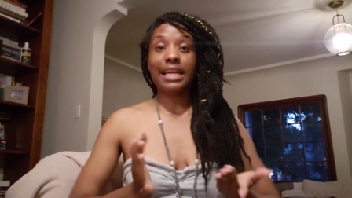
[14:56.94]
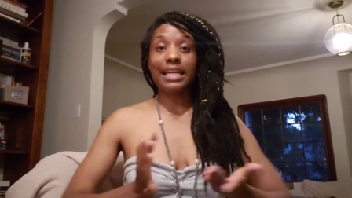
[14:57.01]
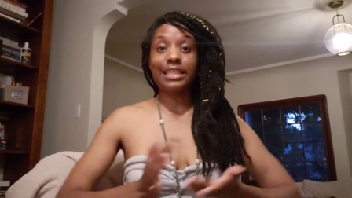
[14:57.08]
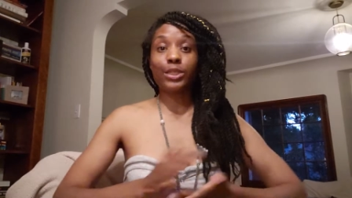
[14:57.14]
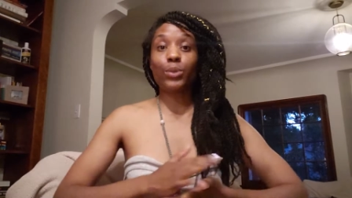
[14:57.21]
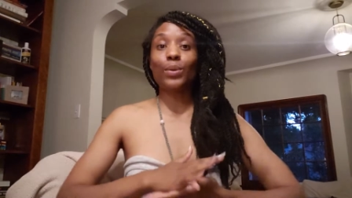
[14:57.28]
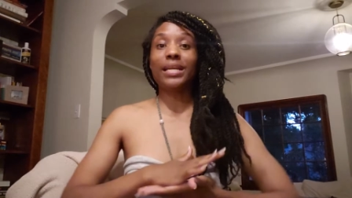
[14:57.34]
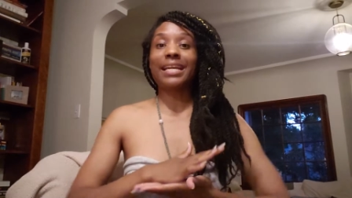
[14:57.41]

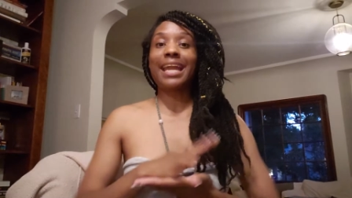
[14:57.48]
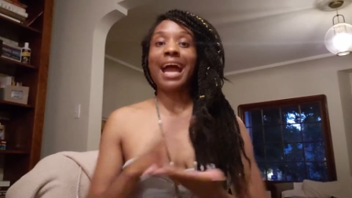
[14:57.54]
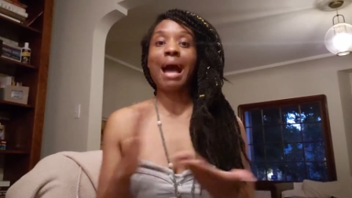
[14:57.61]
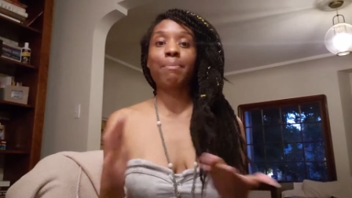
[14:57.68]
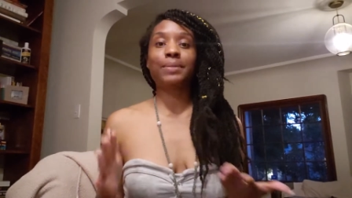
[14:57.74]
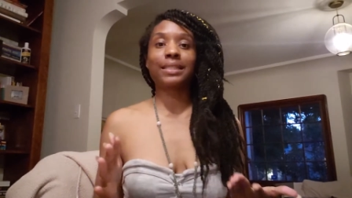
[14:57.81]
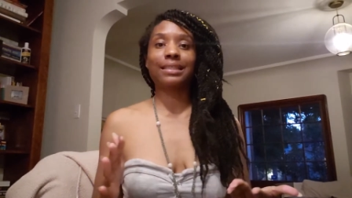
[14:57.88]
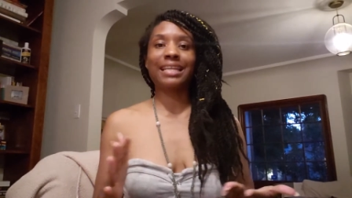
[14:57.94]
to
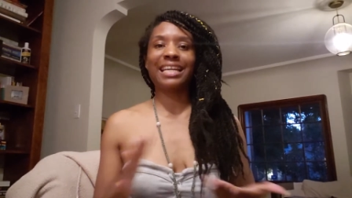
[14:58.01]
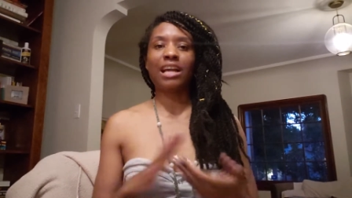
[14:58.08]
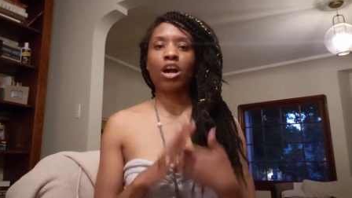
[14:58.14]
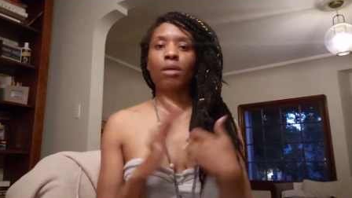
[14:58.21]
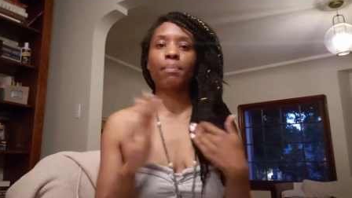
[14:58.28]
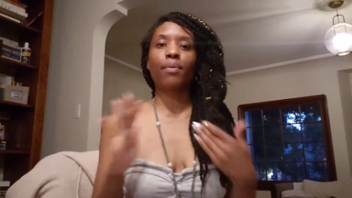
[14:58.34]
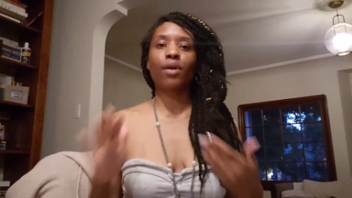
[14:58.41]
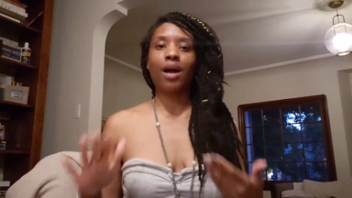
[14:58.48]
encapsulate
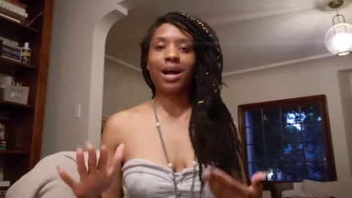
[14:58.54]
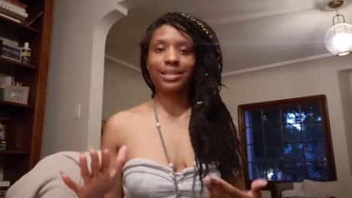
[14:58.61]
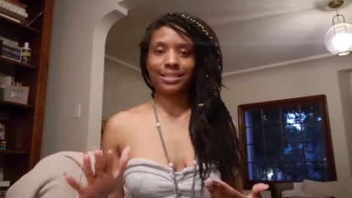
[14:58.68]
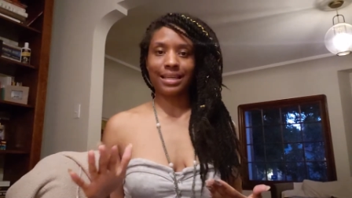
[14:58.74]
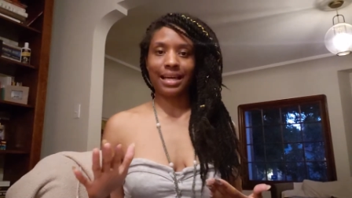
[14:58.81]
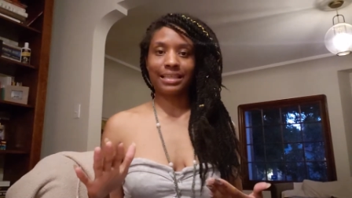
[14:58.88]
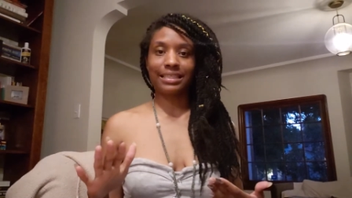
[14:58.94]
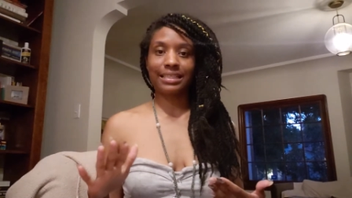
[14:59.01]
our
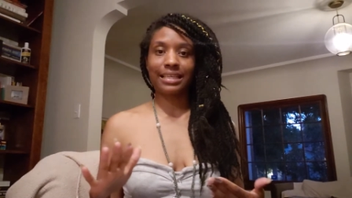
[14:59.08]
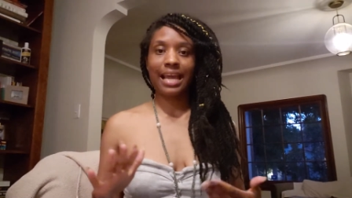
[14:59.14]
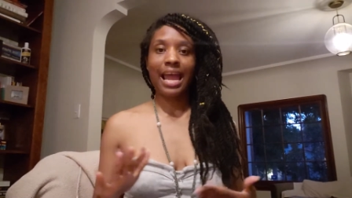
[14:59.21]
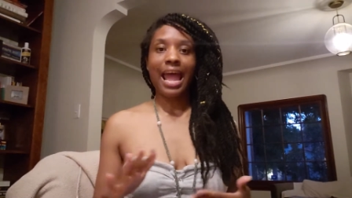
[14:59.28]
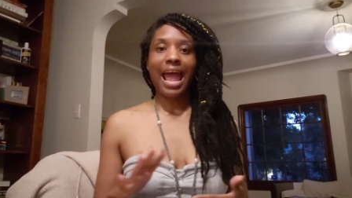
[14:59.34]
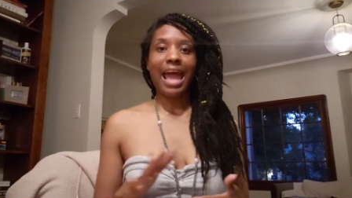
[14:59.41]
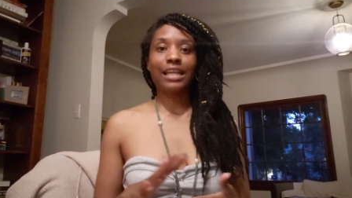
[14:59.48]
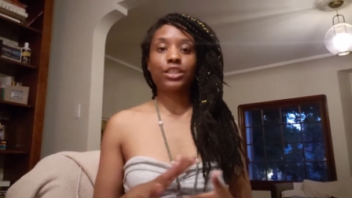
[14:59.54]
process.
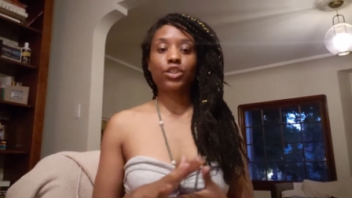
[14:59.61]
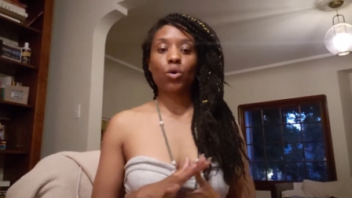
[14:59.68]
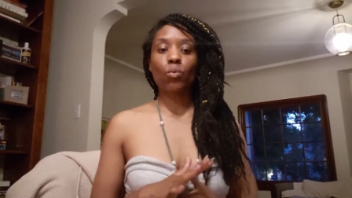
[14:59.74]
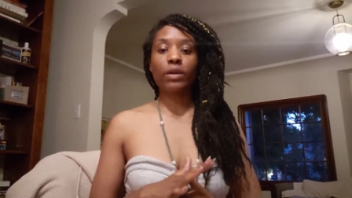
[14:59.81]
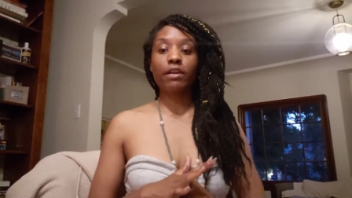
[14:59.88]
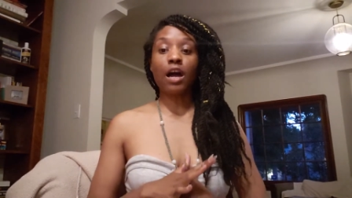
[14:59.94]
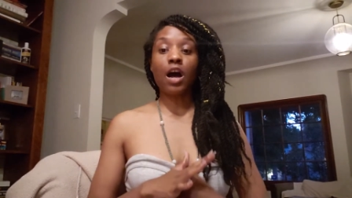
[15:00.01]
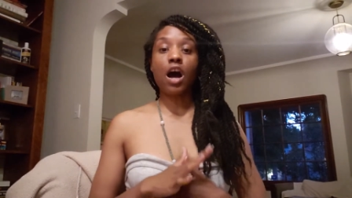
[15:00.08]
And so
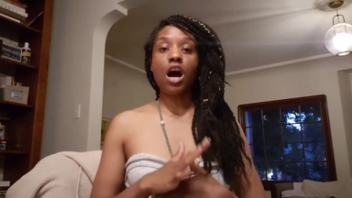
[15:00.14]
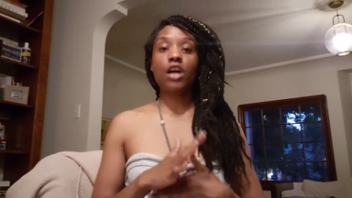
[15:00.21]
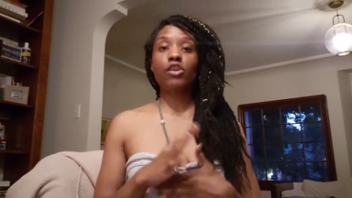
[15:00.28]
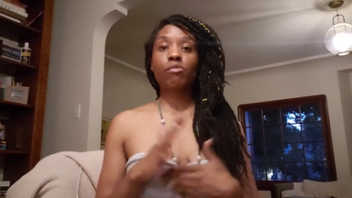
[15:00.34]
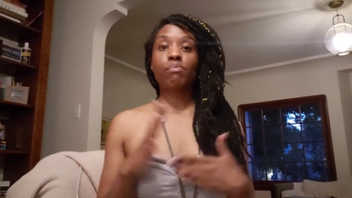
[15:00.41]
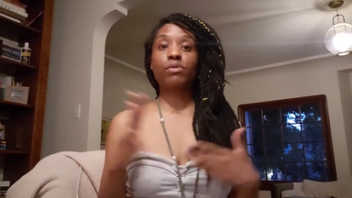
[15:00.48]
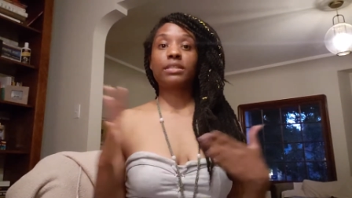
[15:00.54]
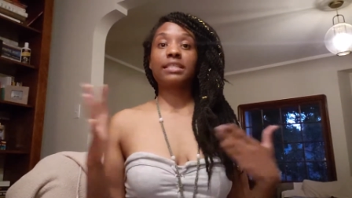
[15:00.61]
we
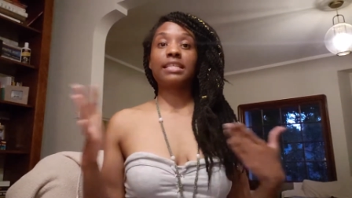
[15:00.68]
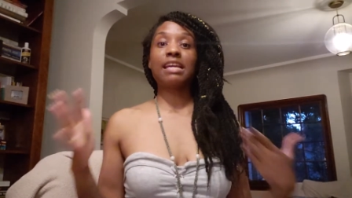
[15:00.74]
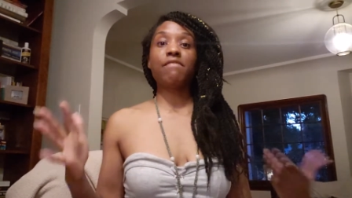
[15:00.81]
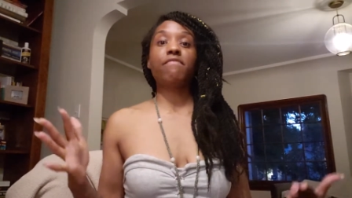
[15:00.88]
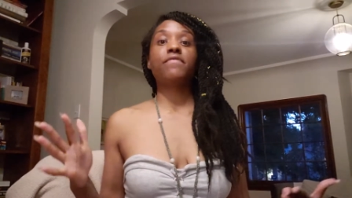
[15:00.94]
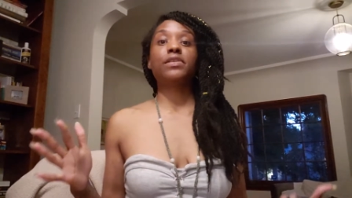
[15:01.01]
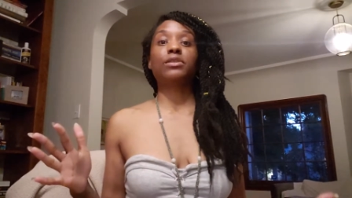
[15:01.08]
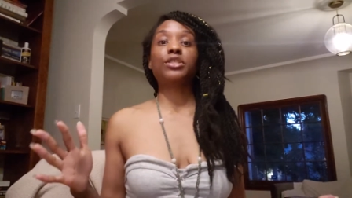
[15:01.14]
100%
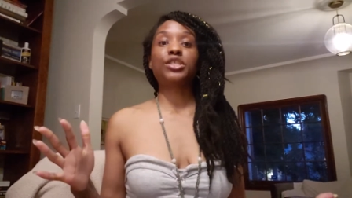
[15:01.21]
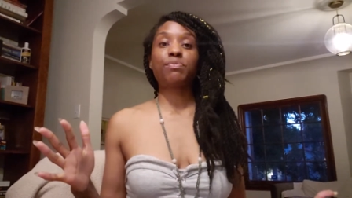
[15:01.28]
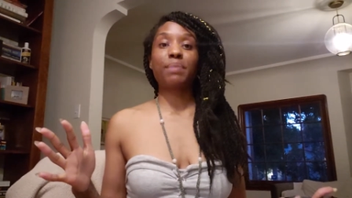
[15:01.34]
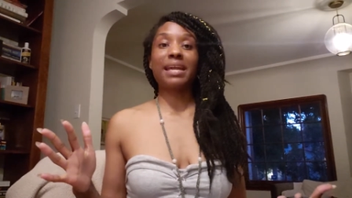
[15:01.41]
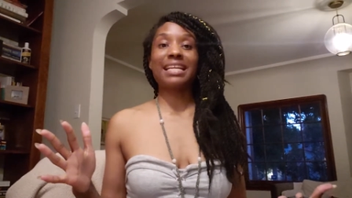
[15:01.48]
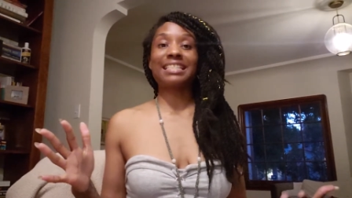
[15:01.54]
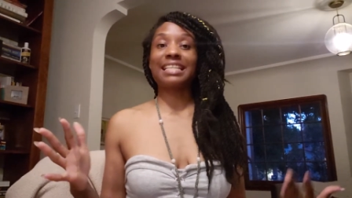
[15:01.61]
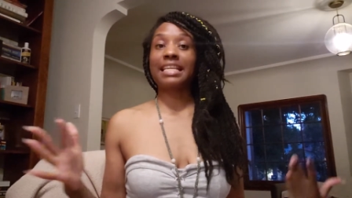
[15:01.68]
fill
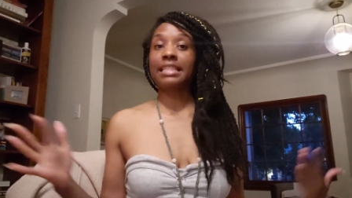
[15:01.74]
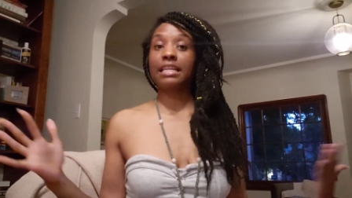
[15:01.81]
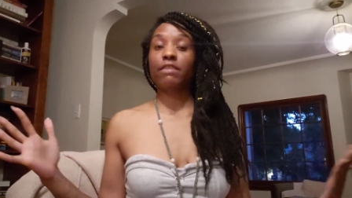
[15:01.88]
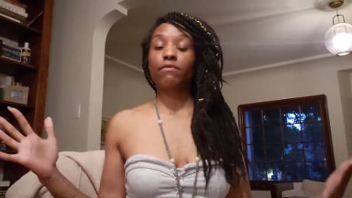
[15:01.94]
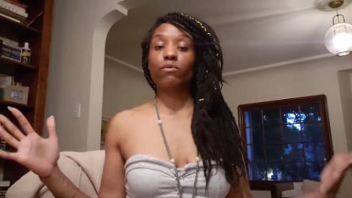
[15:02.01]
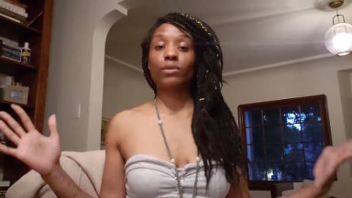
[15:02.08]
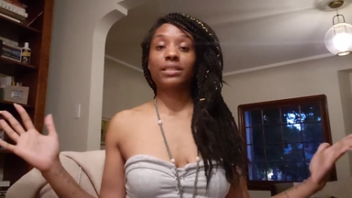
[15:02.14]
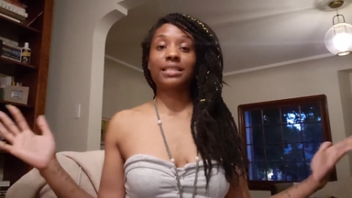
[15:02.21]
space, and therefore